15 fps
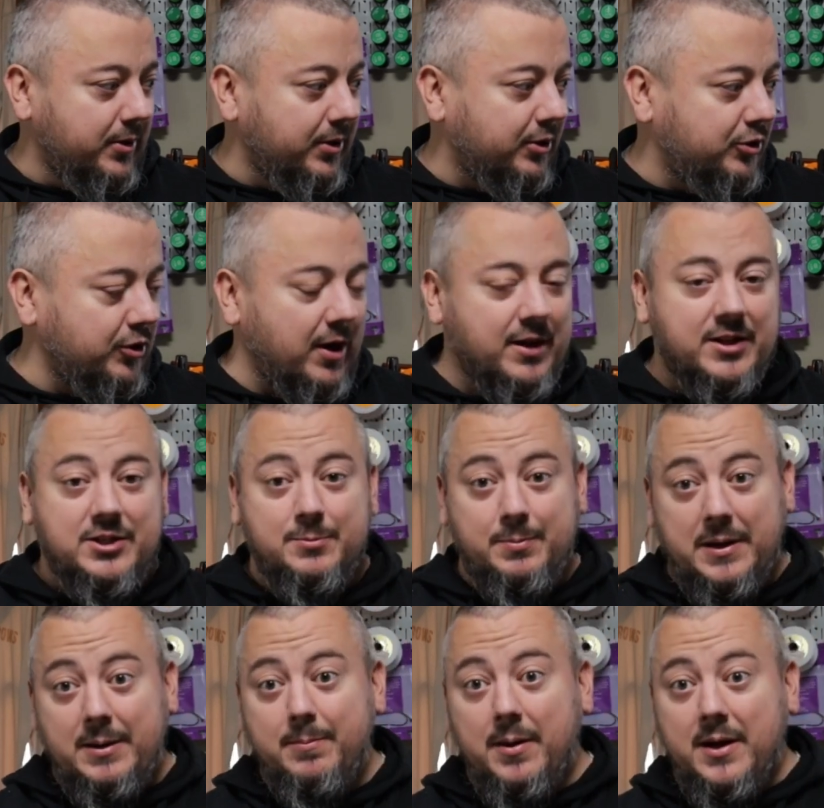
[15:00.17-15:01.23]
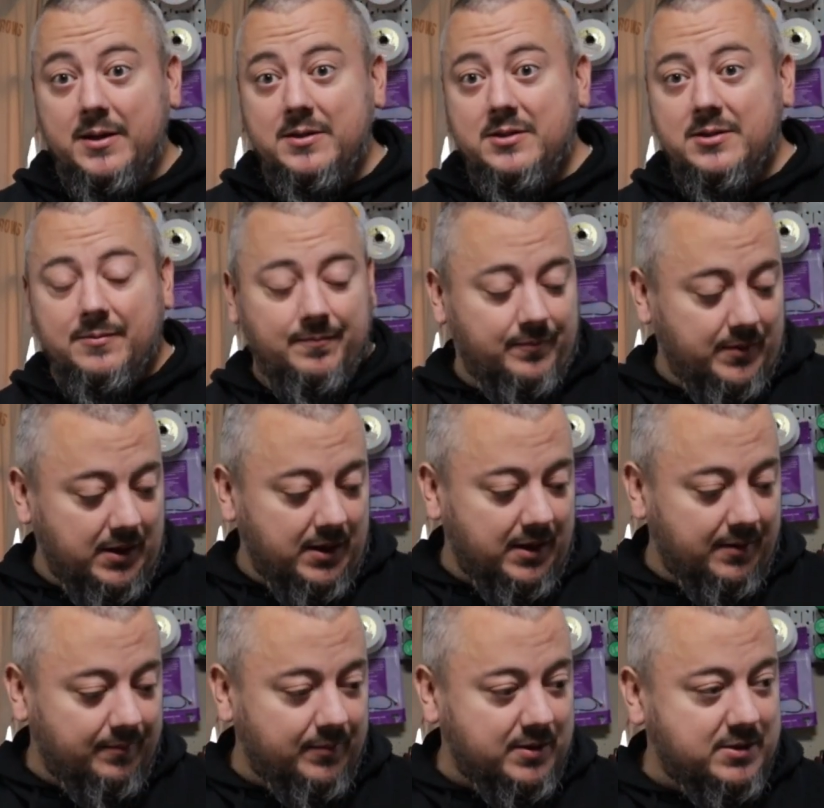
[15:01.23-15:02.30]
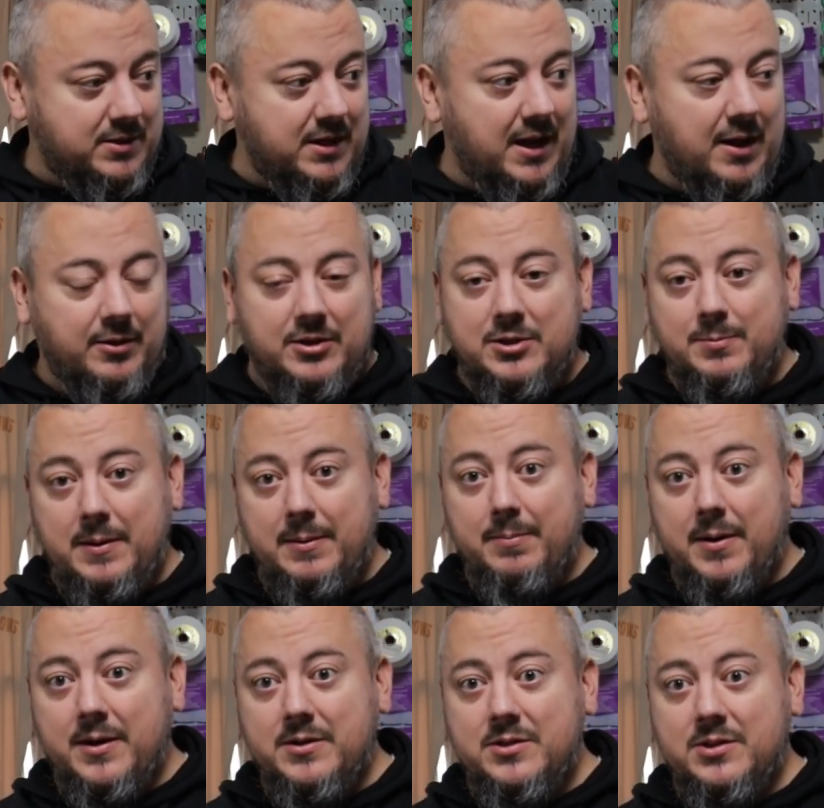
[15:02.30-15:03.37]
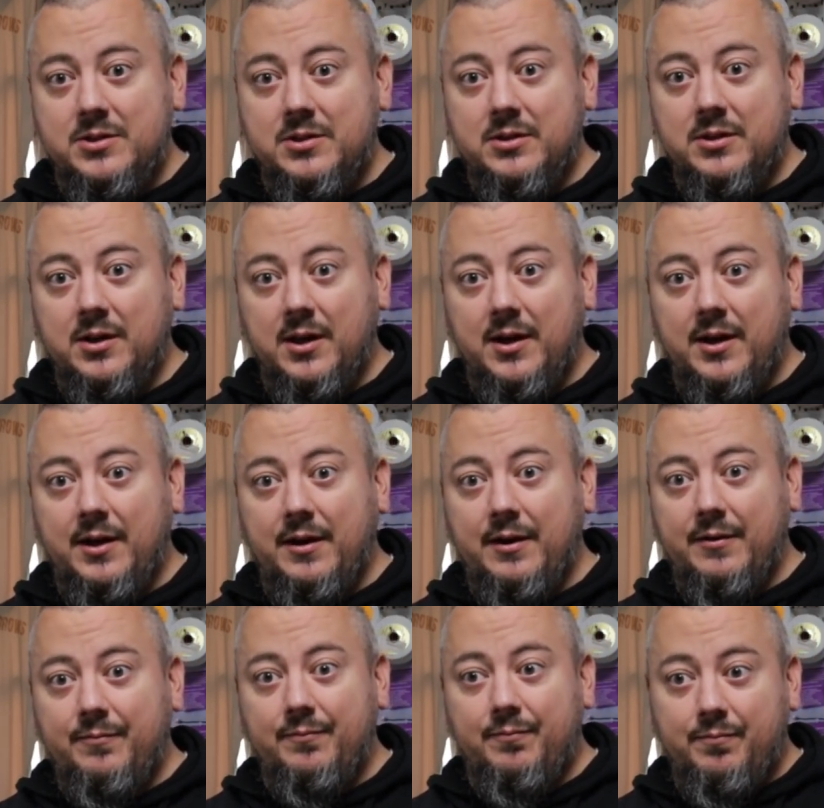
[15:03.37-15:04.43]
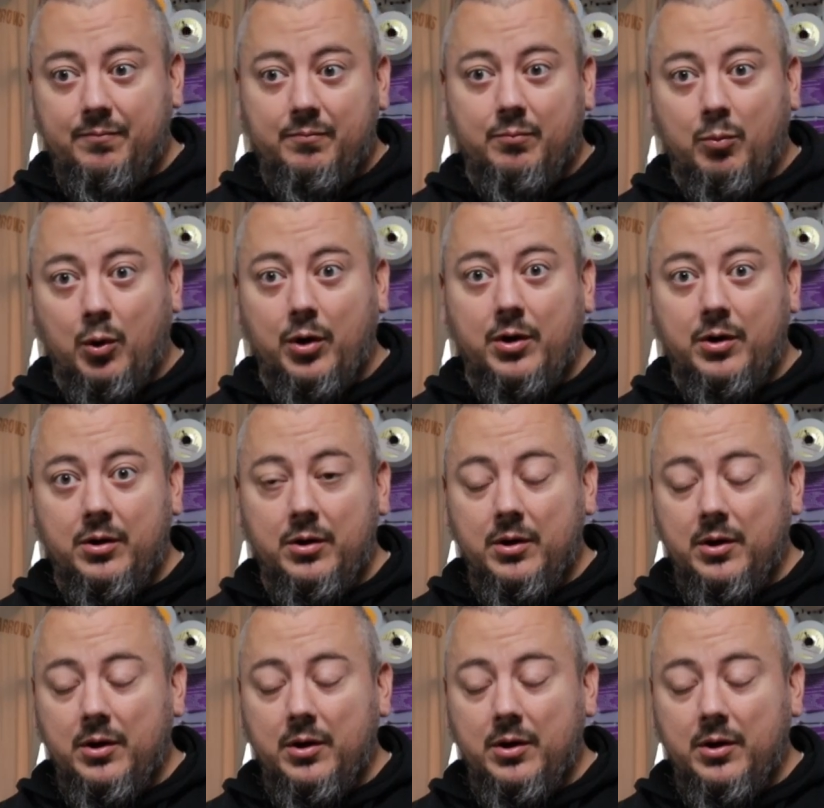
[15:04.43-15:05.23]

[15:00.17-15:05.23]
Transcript: gonna try the speed mods to see how the speed mods work.